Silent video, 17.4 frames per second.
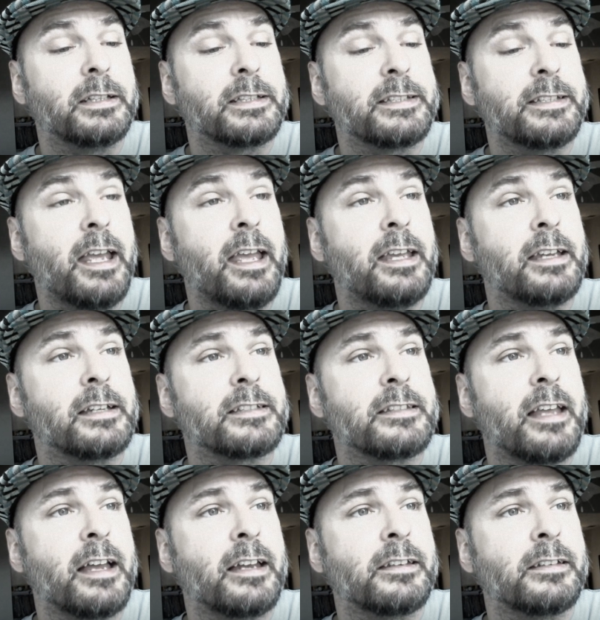to say is
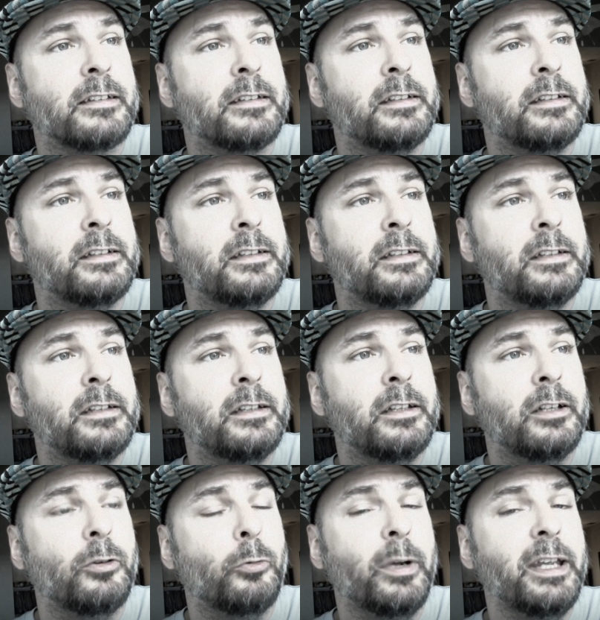that
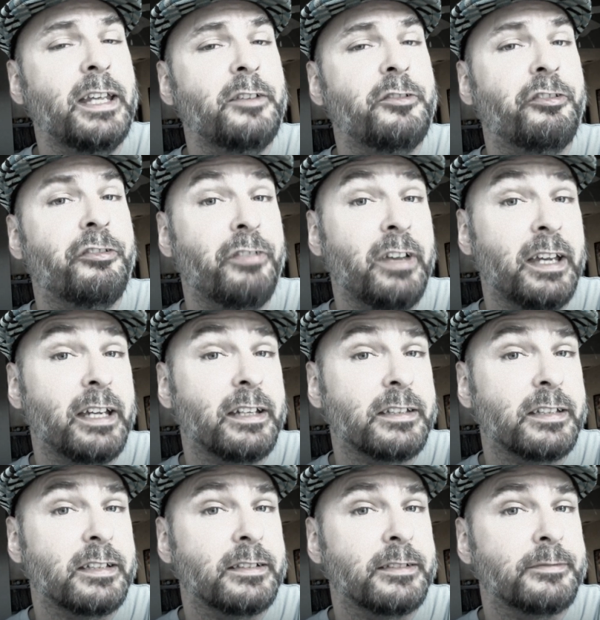we
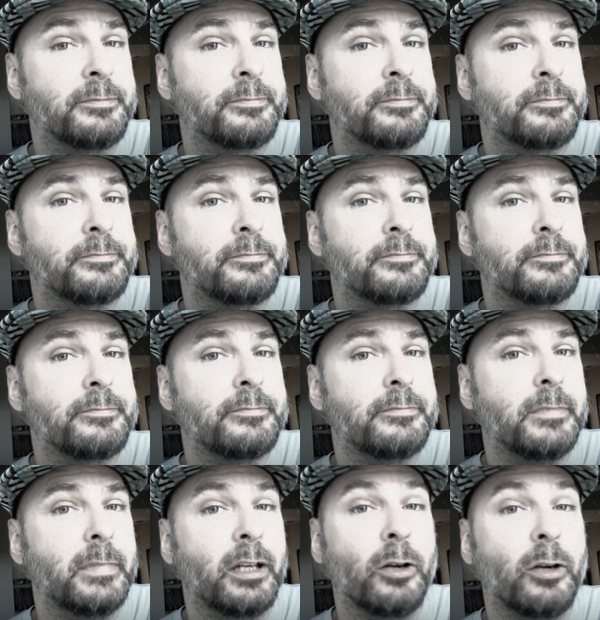fit
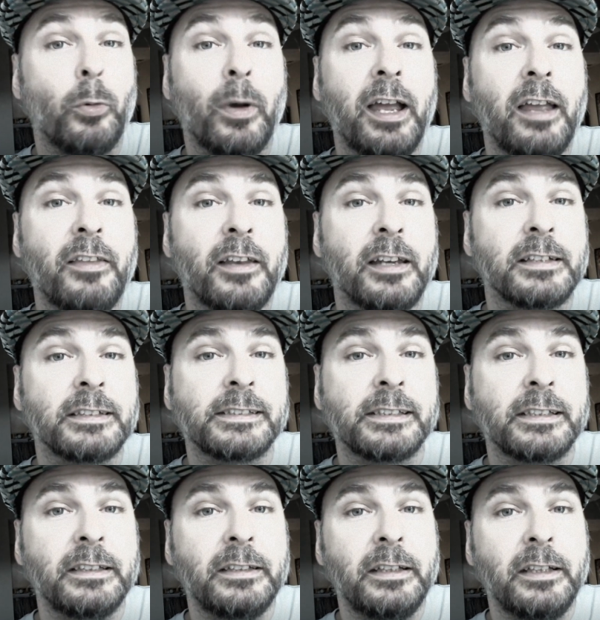in a way that
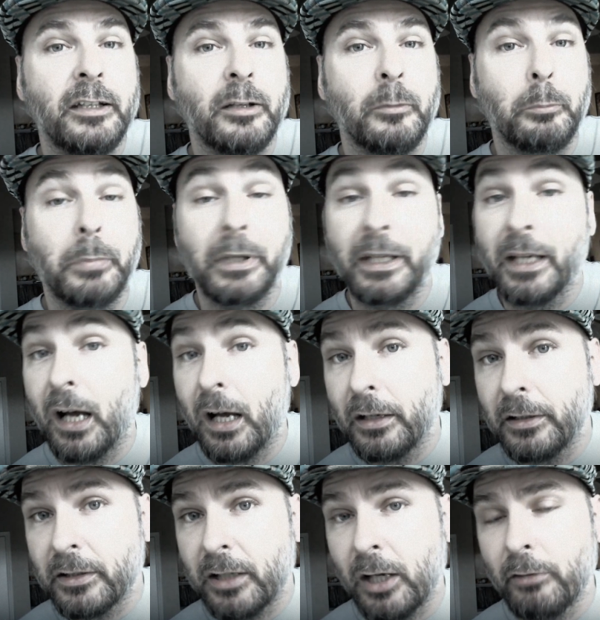is
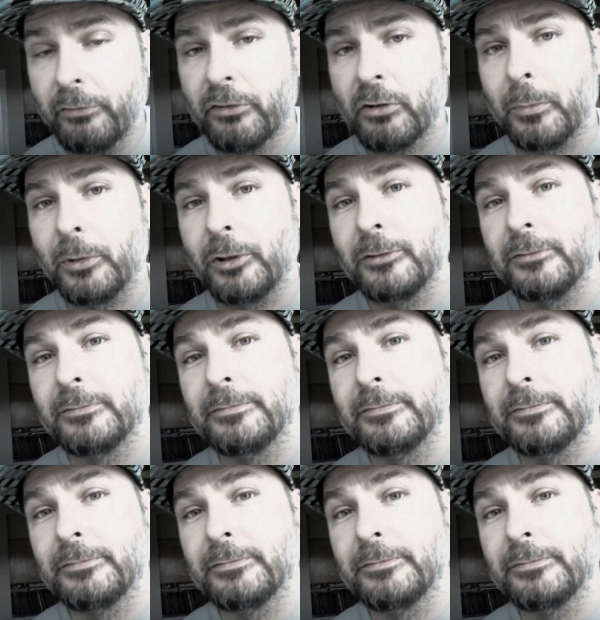beyond comfortable,